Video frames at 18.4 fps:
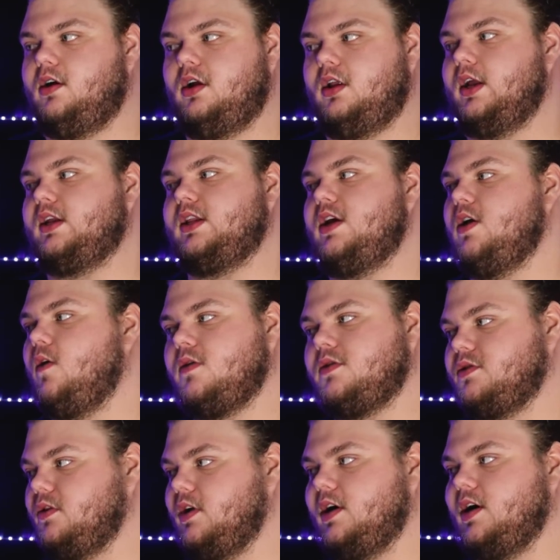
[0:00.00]
at all. Like the
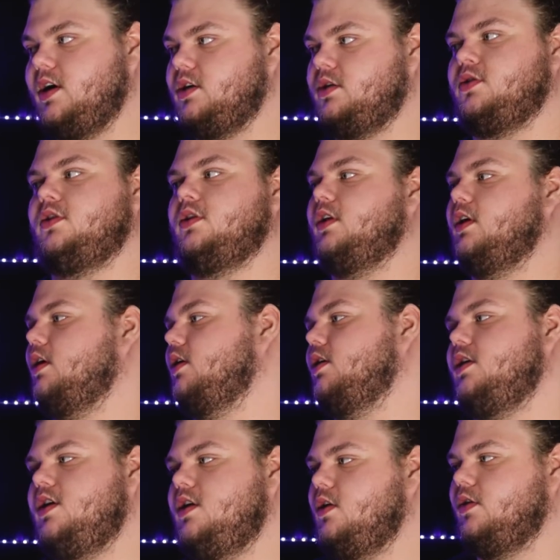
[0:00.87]
orange crush or
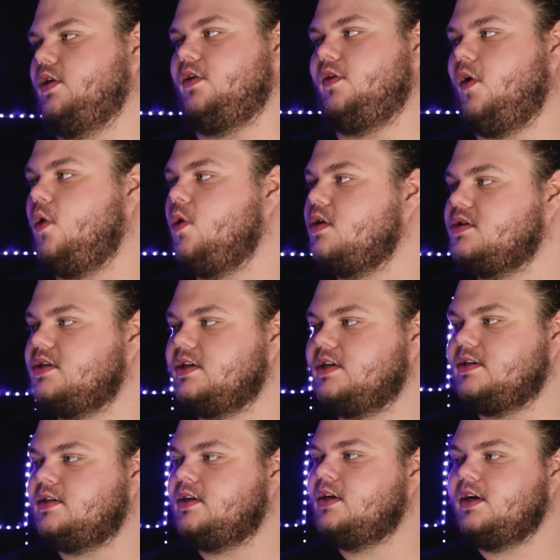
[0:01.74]
the, you know, the
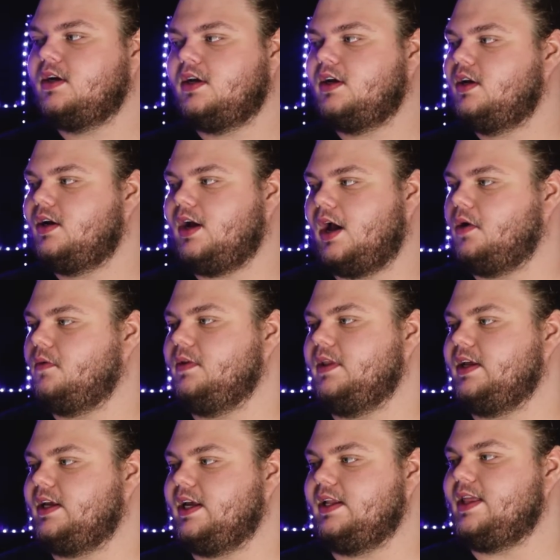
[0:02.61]
oranges. I don't
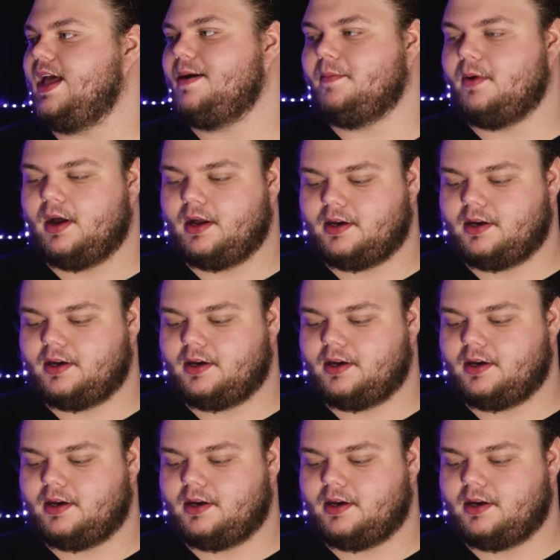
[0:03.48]
really get that